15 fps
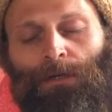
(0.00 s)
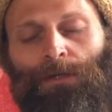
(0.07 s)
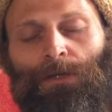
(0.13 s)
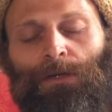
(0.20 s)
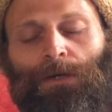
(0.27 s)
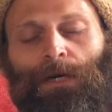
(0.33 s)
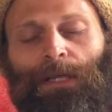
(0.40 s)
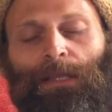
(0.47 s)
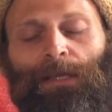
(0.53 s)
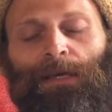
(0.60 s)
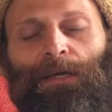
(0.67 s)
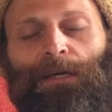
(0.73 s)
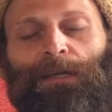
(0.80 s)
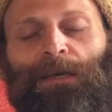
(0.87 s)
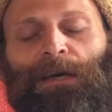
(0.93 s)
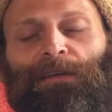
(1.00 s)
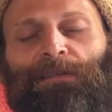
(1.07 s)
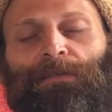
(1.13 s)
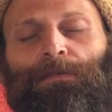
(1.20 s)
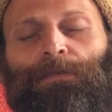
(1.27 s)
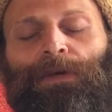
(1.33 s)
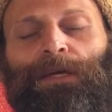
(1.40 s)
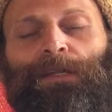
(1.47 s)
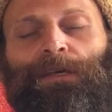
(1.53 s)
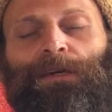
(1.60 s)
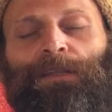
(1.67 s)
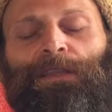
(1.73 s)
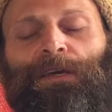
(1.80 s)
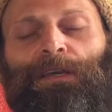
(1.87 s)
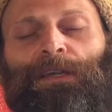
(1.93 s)
So I think it has to be
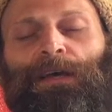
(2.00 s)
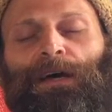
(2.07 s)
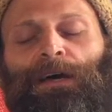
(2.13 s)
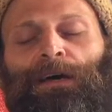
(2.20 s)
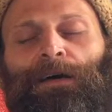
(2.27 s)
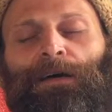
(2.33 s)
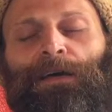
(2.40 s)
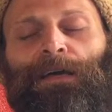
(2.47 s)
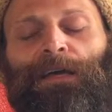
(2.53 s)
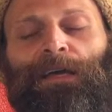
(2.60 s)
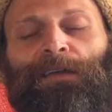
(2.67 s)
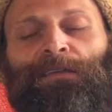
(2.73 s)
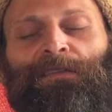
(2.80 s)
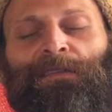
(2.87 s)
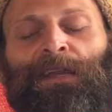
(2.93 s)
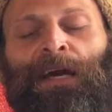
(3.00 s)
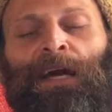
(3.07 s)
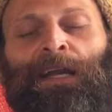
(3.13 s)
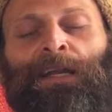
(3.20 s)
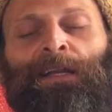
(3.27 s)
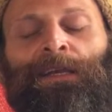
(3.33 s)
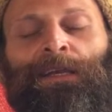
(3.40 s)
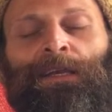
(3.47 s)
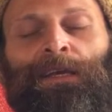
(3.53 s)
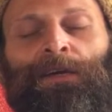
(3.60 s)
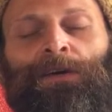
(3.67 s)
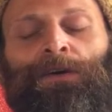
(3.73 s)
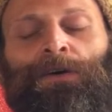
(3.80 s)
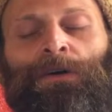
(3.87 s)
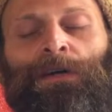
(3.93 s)
clear that it's not an
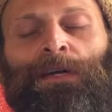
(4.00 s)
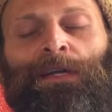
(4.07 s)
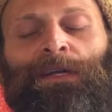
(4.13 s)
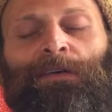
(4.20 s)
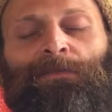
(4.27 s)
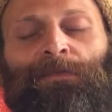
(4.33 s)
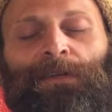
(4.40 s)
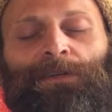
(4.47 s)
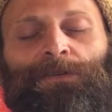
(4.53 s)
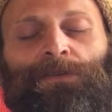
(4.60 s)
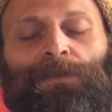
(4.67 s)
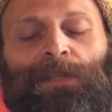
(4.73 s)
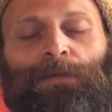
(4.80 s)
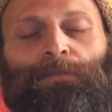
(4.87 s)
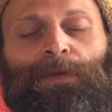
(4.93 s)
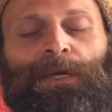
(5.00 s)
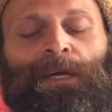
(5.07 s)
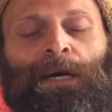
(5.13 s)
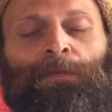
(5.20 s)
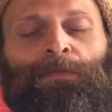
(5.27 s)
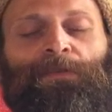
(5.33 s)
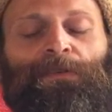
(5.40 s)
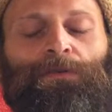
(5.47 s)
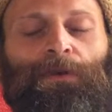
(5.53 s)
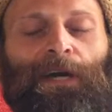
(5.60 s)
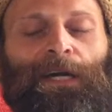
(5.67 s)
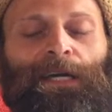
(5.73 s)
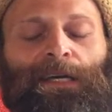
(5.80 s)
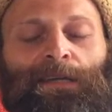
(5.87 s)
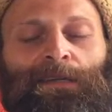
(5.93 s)
ego or an individual that becomes
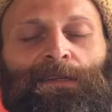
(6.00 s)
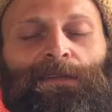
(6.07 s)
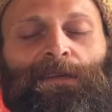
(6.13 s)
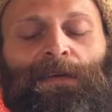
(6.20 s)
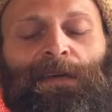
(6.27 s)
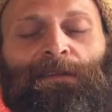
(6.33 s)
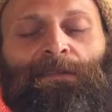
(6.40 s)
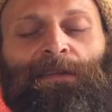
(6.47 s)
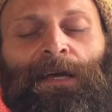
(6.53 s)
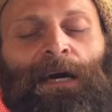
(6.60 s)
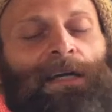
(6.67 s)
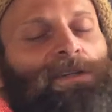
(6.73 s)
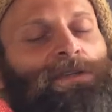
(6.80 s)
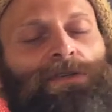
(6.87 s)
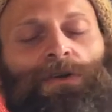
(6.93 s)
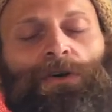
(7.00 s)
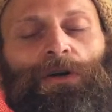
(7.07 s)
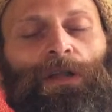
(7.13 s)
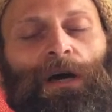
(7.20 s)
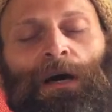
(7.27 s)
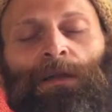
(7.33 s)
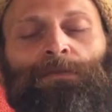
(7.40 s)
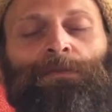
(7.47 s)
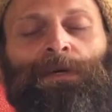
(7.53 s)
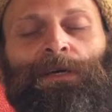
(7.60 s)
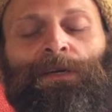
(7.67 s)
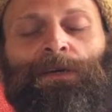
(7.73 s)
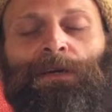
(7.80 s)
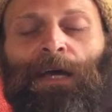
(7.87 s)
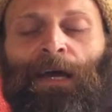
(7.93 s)
awakened. It's not Joel
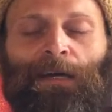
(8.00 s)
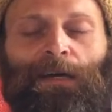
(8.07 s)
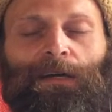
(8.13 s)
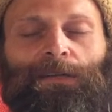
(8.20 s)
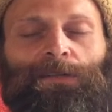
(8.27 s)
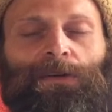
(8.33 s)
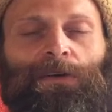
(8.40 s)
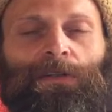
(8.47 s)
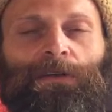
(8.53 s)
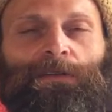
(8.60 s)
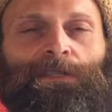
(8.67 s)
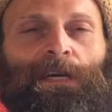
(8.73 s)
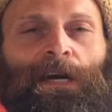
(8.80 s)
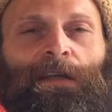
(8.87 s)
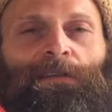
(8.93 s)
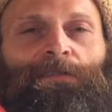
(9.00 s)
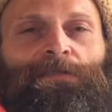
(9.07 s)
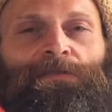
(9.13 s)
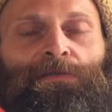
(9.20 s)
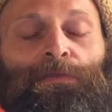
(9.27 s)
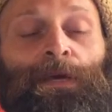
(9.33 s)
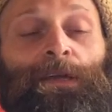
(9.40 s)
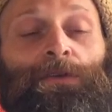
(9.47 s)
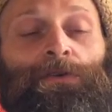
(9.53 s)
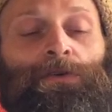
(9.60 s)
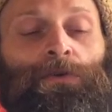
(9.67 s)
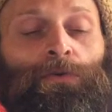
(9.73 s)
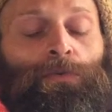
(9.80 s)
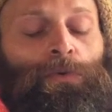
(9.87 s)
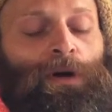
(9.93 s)
Altman or Eckhart Tolle or John Schmidt
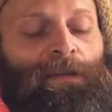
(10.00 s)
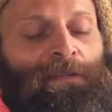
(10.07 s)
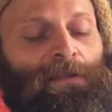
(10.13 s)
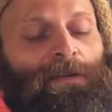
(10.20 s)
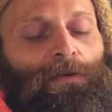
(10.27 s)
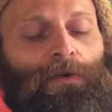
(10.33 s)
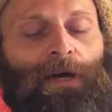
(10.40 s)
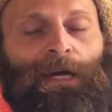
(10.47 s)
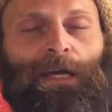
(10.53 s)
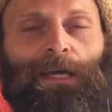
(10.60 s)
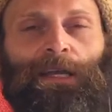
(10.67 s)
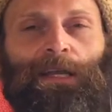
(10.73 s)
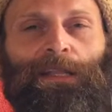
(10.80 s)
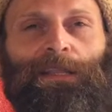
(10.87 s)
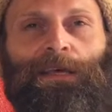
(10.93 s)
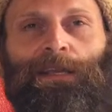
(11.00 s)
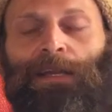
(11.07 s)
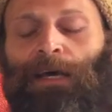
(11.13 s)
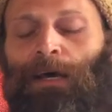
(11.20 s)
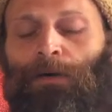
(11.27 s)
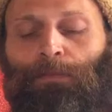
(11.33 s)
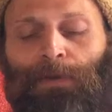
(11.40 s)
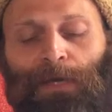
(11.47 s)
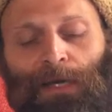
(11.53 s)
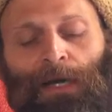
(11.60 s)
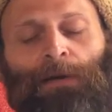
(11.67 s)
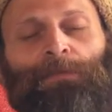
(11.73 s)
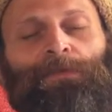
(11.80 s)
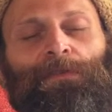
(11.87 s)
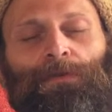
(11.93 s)
who wasn't awakened and then now
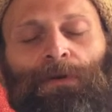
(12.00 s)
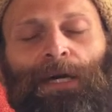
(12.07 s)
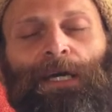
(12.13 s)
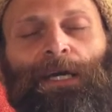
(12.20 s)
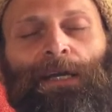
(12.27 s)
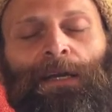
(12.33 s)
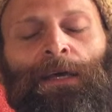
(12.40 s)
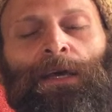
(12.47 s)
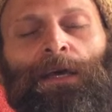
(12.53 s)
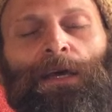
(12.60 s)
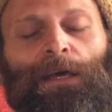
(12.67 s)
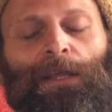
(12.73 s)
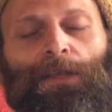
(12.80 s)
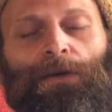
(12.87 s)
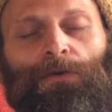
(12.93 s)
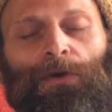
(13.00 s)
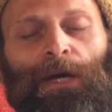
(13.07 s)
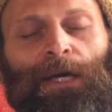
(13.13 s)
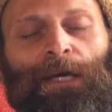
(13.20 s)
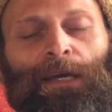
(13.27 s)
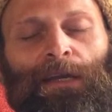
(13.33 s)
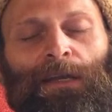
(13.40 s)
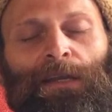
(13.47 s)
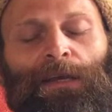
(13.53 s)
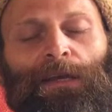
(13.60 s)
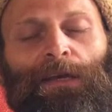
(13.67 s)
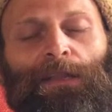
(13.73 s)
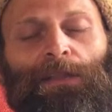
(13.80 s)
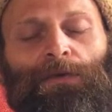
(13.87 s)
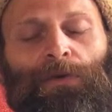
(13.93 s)
becomes awakened. The
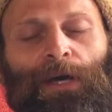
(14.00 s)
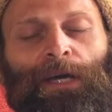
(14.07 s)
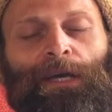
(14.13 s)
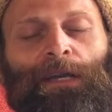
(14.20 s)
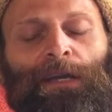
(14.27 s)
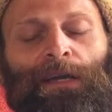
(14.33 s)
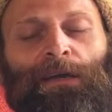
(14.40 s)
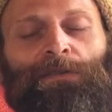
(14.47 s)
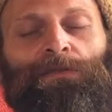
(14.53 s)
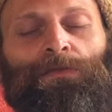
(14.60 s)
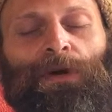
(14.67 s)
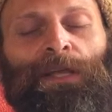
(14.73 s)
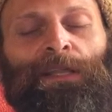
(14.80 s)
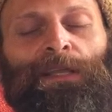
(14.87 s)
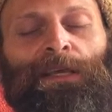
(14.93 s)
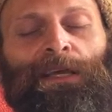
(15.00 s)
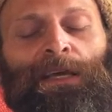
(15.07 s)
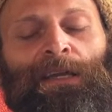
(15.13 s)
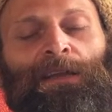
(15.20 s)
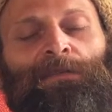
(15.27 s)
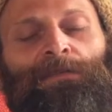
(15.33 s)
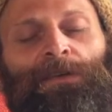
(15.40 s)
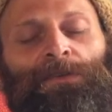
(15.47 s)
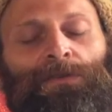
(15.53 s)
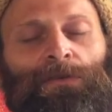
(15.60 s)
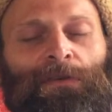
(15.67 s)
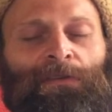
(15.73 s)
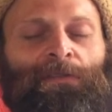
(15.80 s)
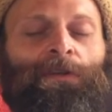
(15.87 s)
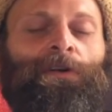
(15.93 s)
awakening is when the
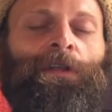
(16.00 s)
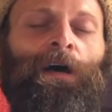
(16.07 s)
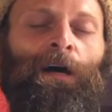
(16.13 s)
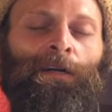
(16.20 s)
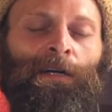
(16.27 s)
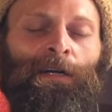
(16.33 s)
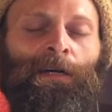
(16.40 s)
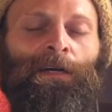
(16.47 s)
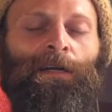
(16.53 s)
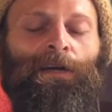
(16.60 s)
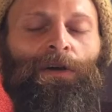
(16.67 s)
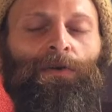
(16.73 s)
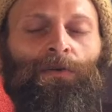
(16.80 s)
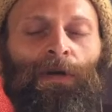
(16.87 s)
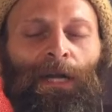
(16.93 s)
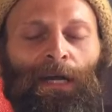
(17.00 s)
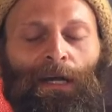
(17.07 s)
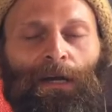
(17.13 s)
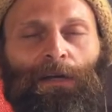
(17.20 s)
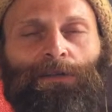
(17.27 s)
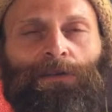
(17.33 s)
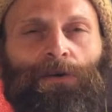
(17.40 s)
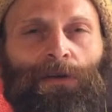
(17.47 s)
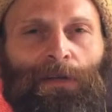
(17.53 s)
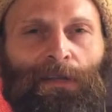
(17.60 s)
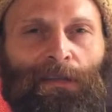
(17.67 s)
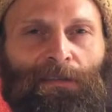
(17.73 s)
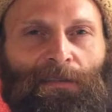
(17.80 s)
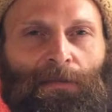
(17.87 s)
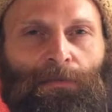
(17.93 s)
individual is no longer. When Eckhart Tolle
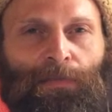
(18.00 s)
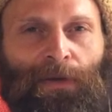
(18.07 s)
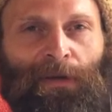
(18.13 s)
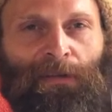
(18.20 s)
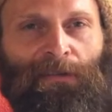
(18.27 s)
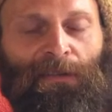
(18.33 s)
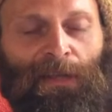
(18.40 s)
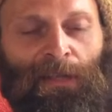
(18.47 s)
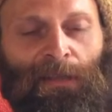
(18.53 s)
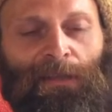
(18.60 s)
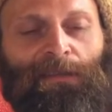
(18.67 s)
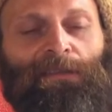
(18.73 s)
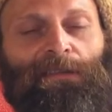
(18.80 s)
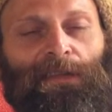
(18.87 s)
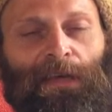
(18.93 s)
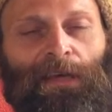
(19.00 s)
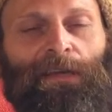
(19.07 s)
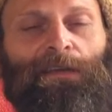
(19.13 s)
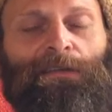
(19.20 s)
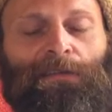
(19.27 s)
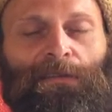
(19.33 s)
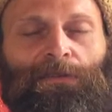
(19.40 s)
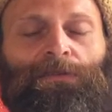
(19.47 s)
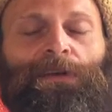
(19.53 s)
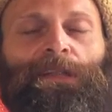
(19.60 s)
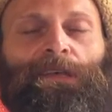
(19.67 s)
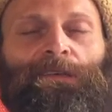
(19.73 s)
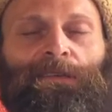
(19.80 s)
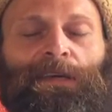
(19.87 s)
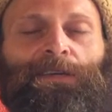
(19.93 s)
disappears, then this state is the
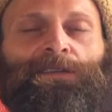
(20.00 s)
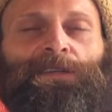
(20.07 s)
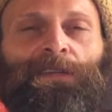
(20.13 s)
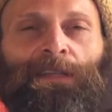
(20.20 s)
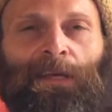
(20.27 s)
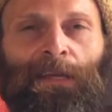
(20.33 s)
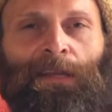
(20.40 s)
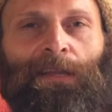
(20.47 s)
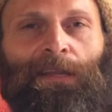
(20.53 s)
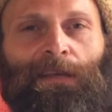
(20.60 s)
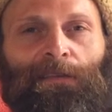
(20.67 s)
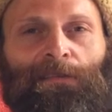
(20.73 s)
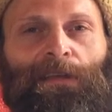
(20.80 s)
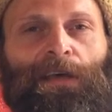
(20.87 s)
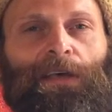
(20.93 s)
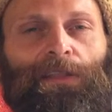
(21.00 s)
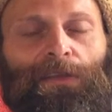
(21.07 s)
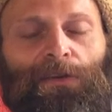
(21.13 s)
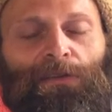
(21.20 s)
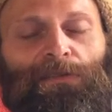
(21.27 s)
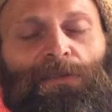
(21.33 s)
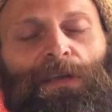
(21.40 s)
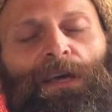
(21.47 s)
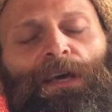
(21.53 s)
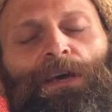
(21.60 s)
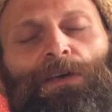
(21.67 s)
realization. Then it is,